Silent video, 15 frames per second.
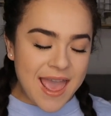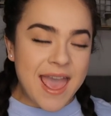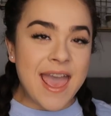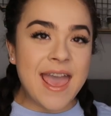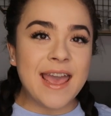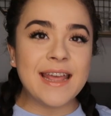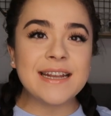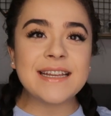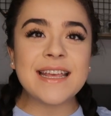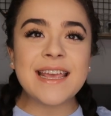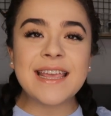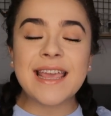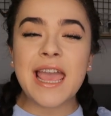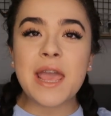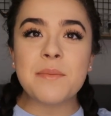and
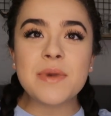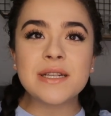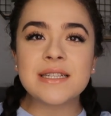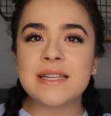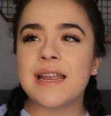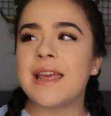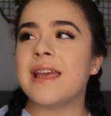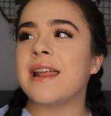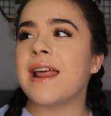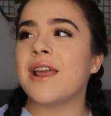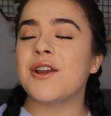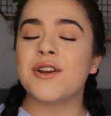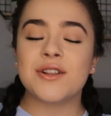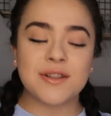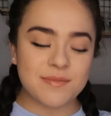it came in today and
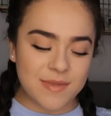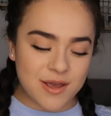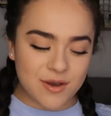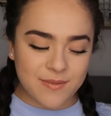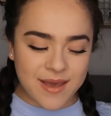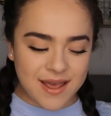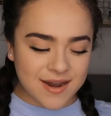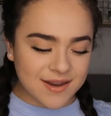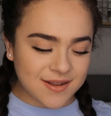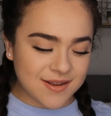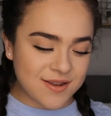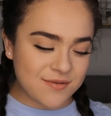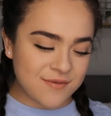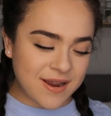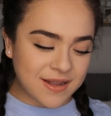I heard the mailman
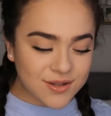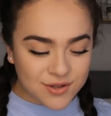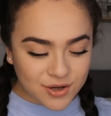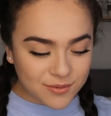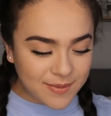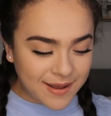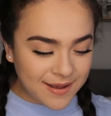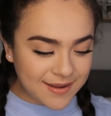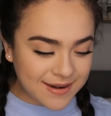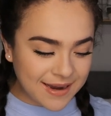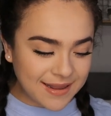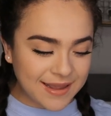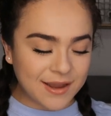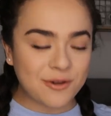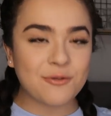and he rang the doorbell and
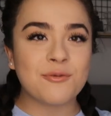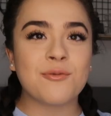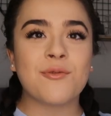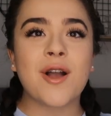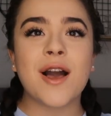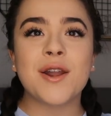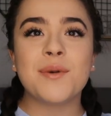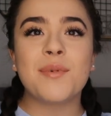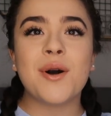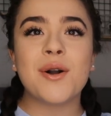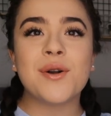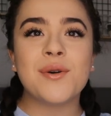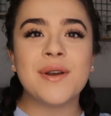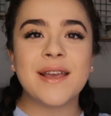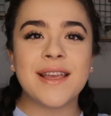I like got up
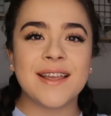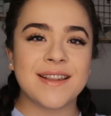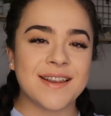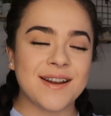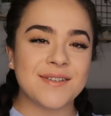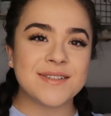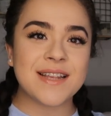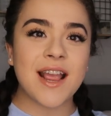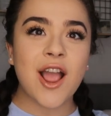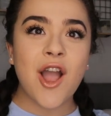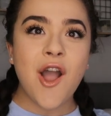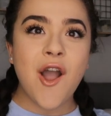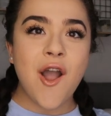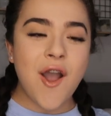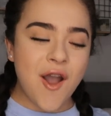all quick, and then I was like,
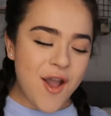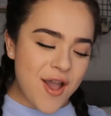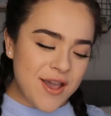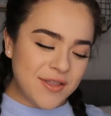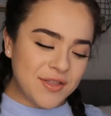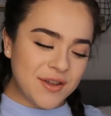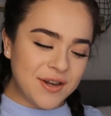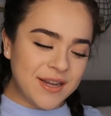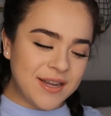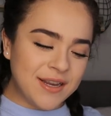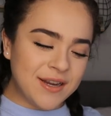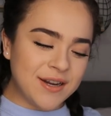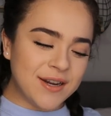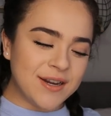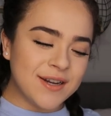oh, they're
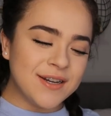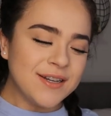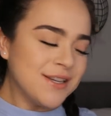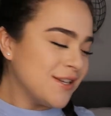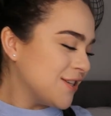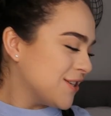here.